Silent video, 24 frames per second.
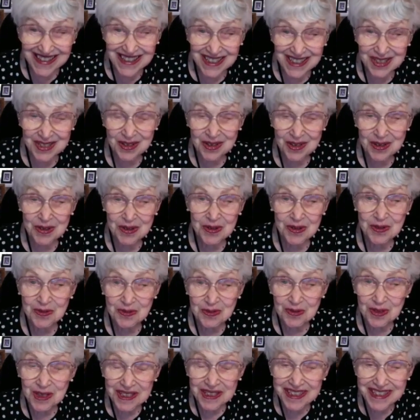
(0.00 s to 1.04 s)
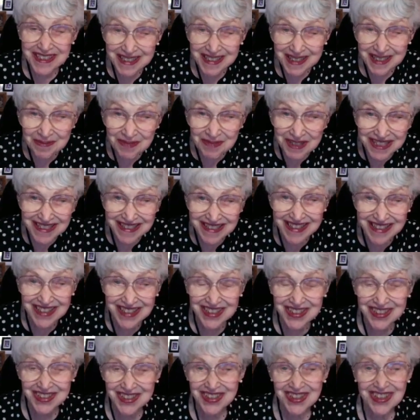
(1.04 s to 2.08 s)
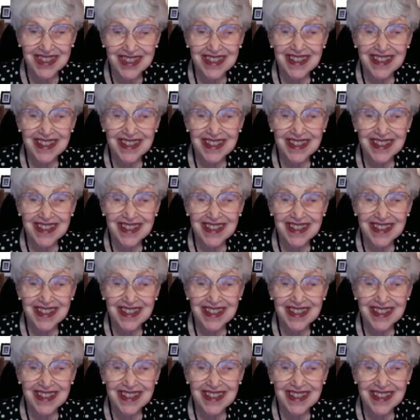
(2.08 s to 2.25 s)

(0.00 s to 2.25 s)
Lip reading: So what is the message?